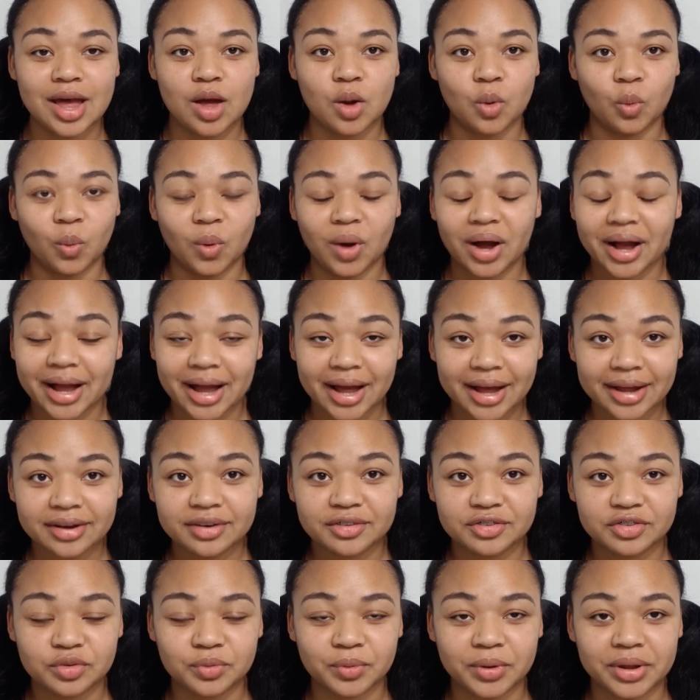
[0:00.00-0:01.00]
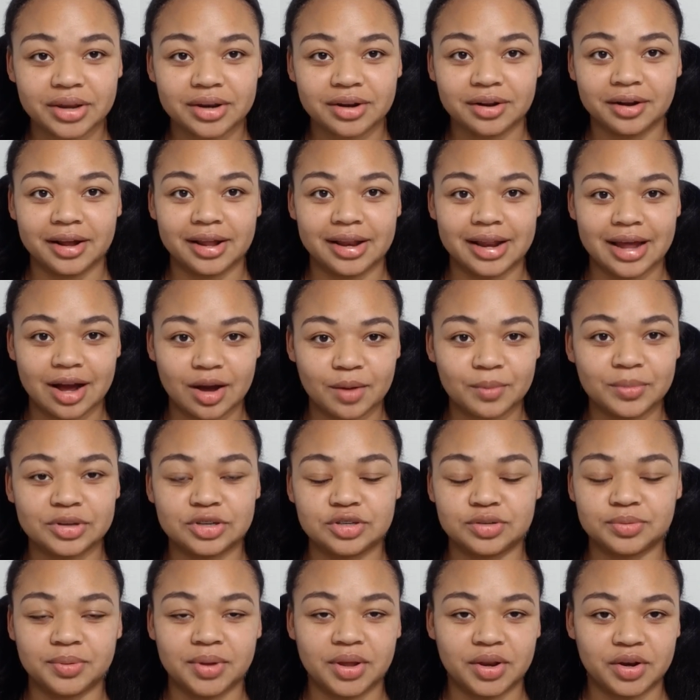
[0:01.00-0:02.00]
what kind of sweetener and how much
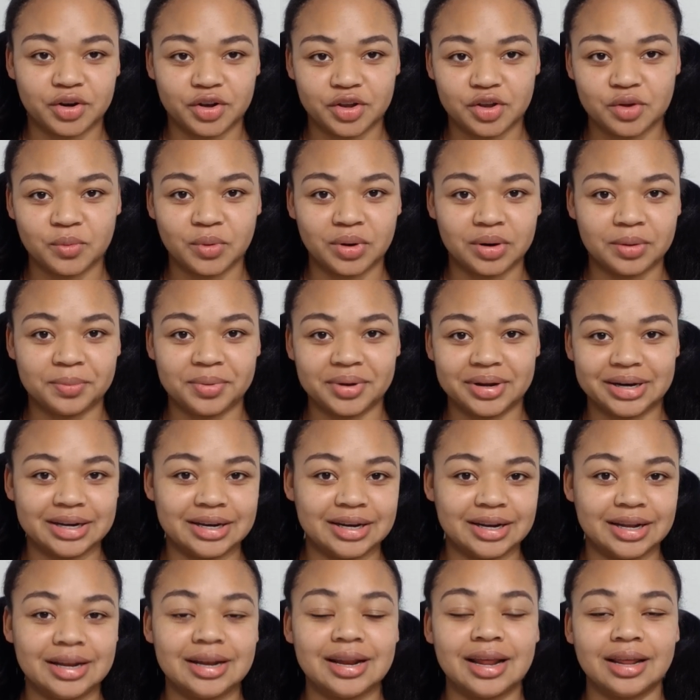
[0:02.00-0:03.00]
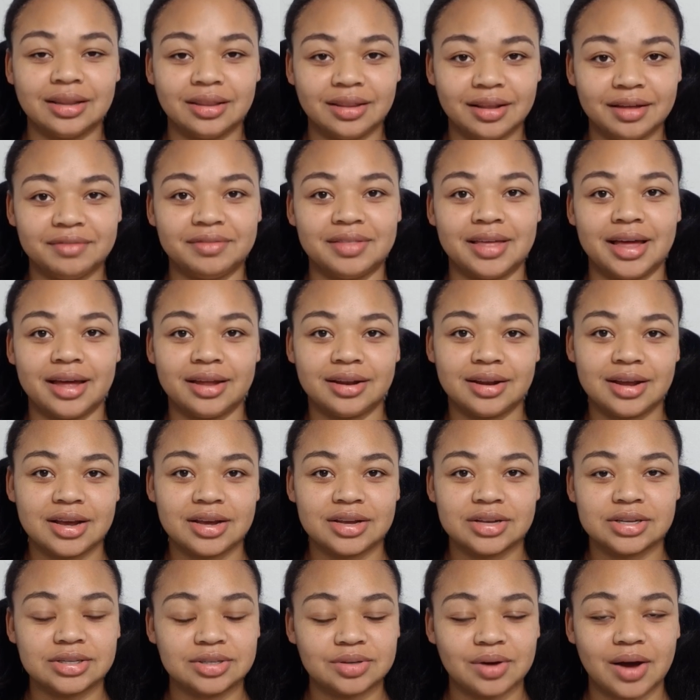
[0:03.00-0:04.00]
sweetener you want to put in it. And I love that.
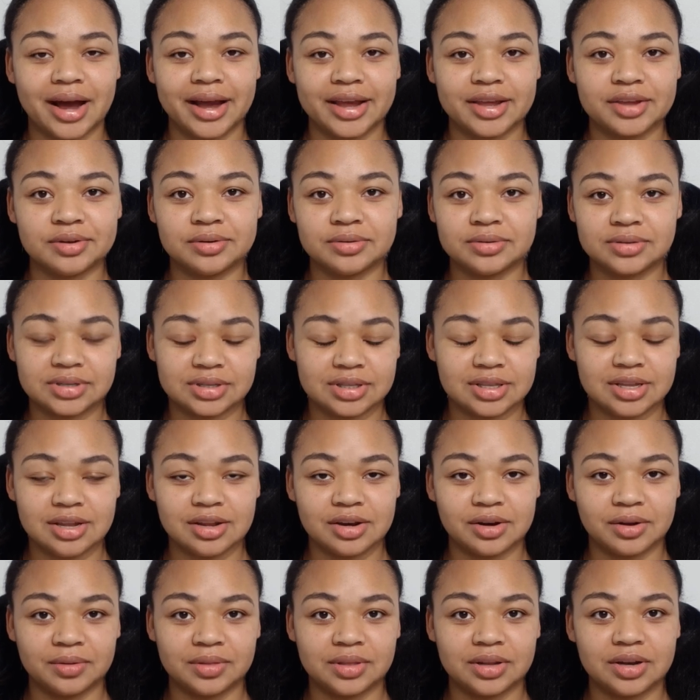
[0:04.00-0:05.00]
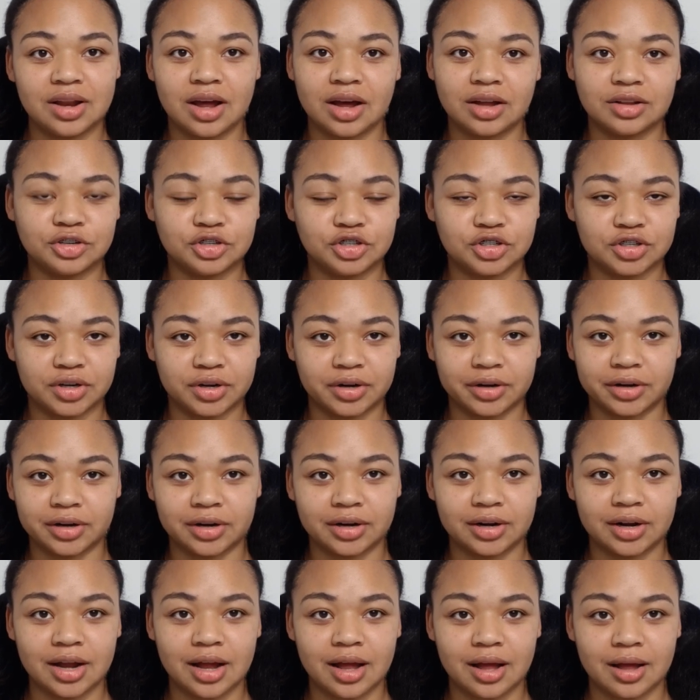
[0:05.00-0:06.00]
So I use, you know, the
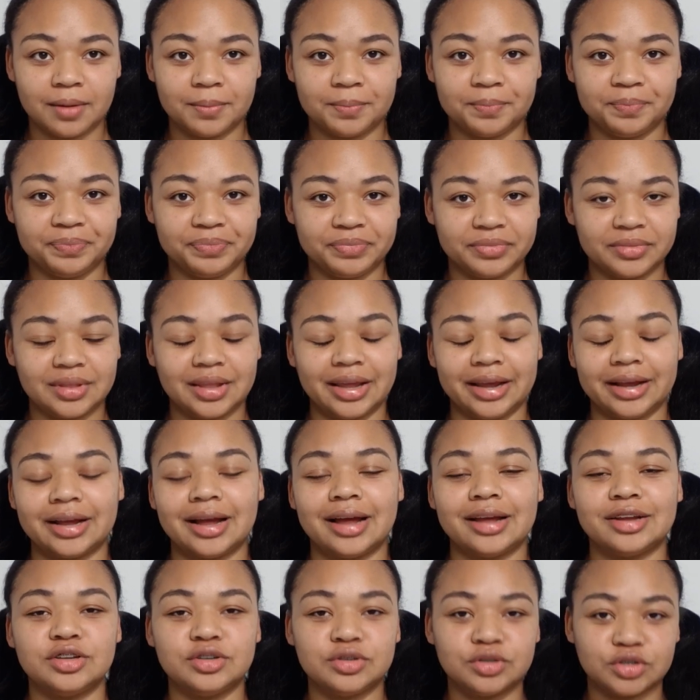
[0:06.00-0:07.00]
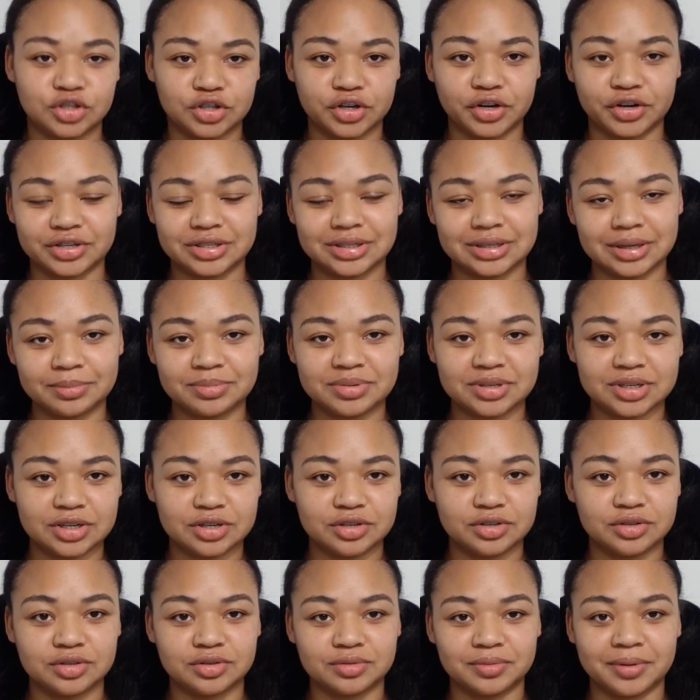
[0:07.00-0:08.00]
non-sugar, um, like I use sugar
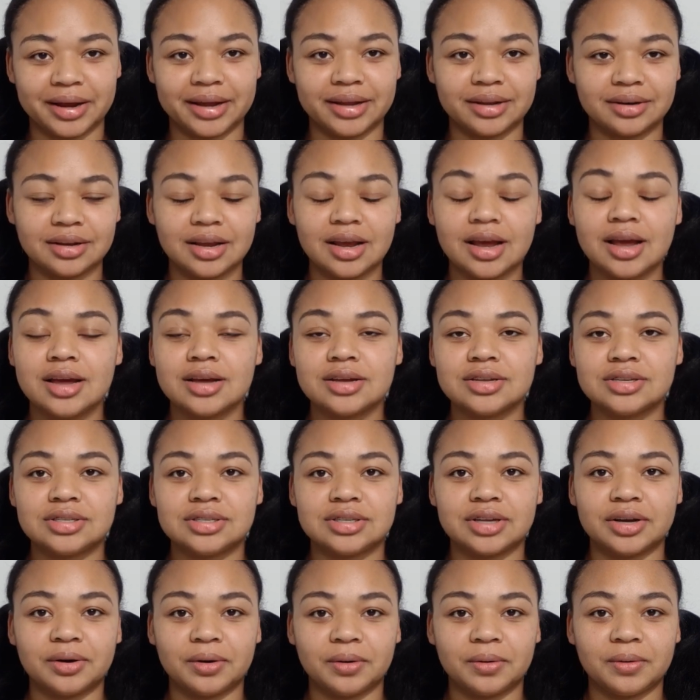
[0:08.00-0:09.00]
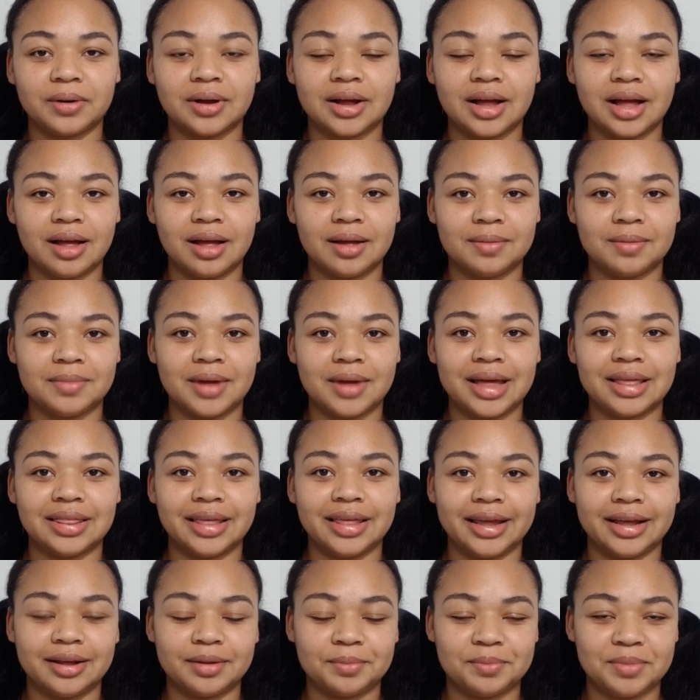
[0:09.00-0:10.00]
substitutes, right? So um, I
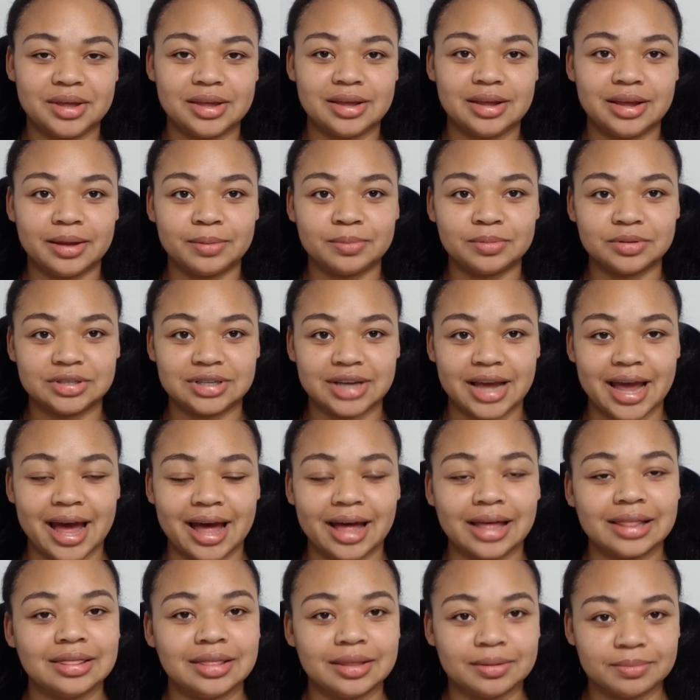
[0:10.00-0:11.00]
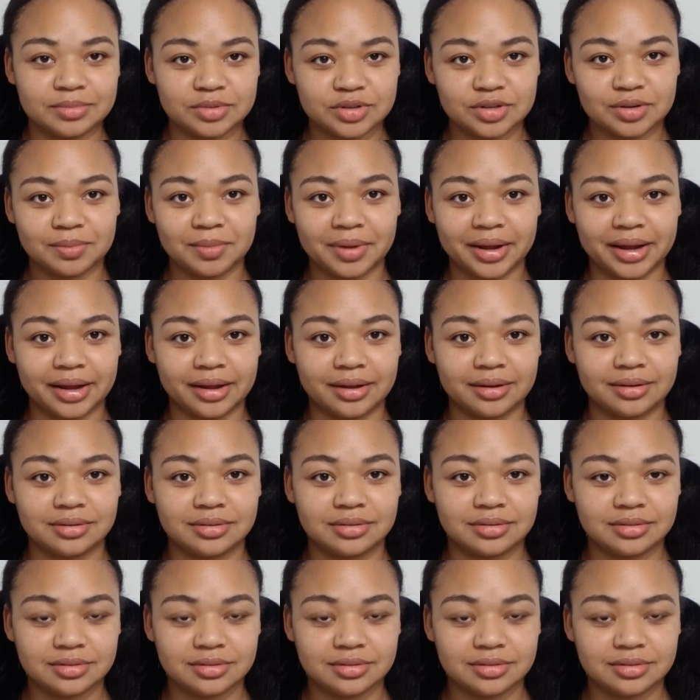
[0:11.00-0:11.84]
like being able to add them to my,